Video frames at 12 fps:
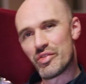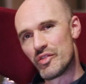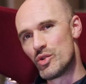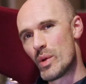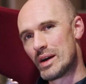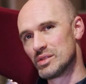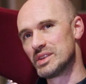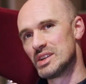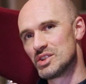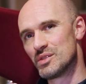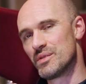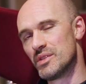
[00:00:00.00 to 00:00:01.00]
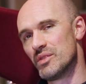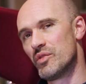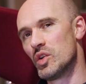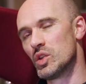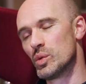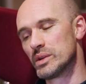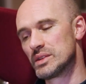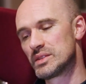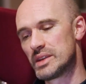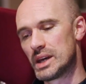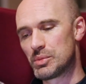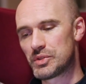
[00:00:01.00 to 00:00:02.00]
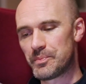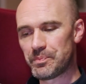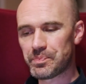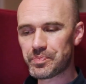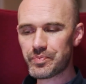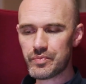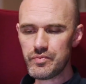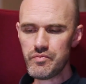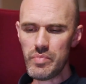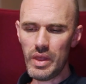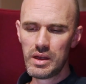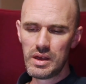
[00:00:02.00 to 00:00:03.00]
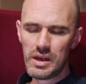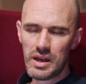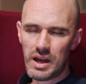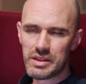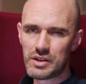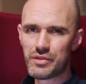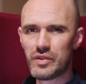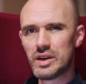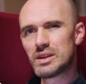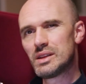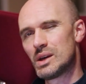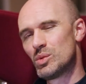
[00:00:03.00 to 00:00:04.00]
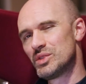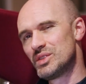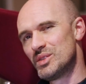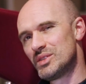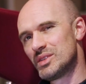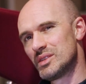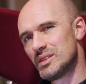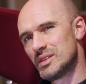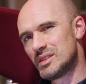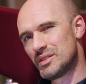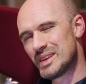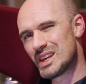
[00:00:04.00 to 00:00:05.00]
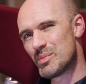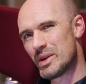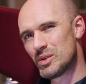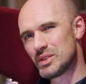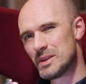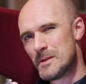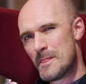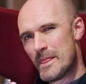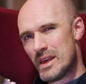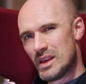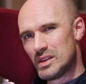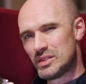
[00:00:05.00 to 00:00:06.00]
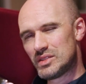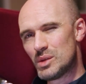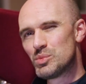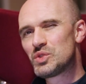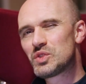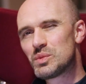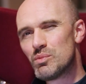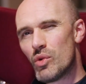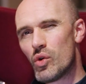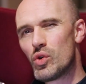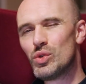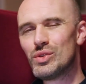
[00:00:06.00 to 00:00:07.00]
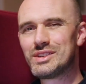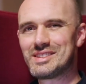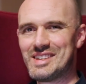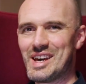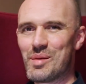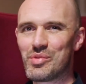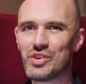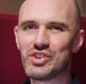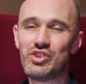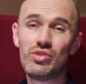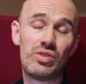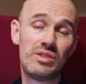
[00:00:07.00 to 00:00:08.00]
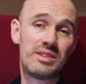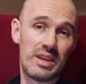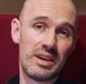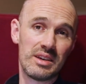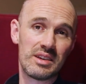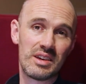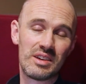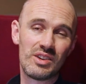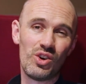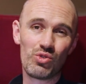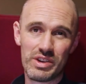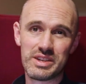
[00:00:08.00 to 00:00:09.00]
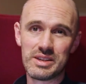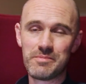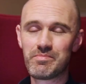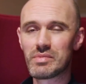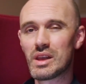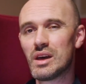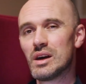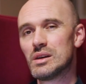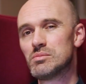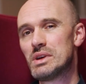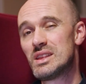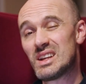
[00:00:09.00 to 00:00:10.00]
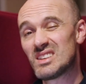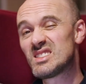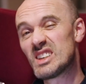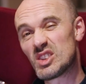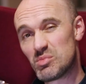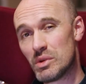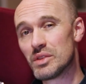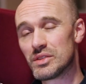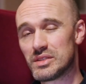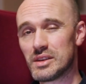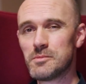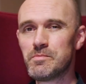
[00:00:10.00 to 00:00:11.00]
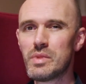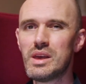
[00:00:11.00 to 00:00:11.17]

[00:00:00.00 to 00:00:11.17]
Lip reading: throughout each of the following steps. And then finally I want you to think about some small step that you could take already in the next 6 months, say.